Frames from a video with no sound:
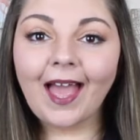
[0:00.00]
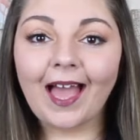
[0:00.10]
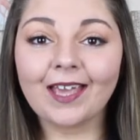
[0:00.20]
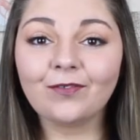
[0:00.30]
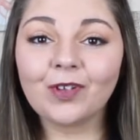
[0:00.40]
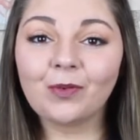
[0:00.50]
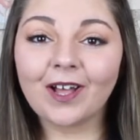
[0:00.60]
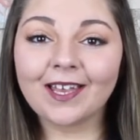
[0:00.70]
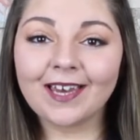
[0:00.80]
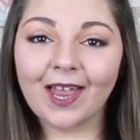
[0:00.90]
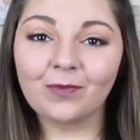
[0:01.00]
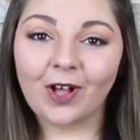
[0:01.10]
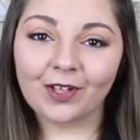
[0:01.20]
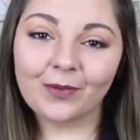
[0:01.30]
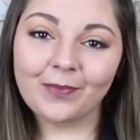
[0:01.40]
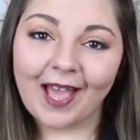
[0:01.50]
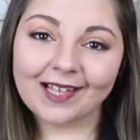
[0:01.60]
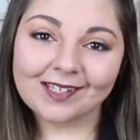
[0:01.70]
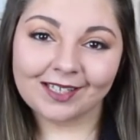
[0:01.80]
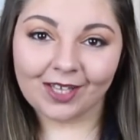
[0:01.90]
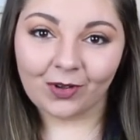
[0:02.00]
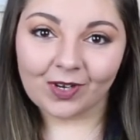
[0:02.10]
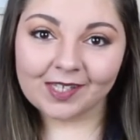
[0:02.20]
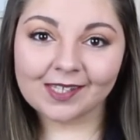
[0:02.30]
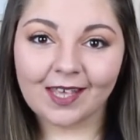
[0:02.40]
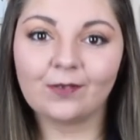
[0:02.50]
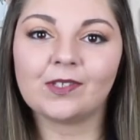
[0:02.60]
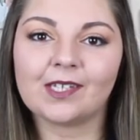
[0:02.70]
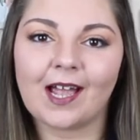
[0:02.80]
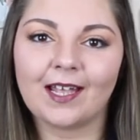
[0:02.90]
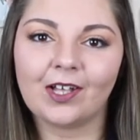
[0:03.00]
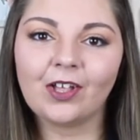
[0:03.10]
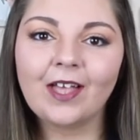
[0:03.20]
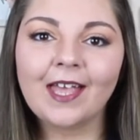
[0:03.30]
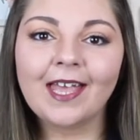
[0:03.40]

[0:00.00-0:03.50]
Hi everyone, and welcome back to Lotus Lifestyle.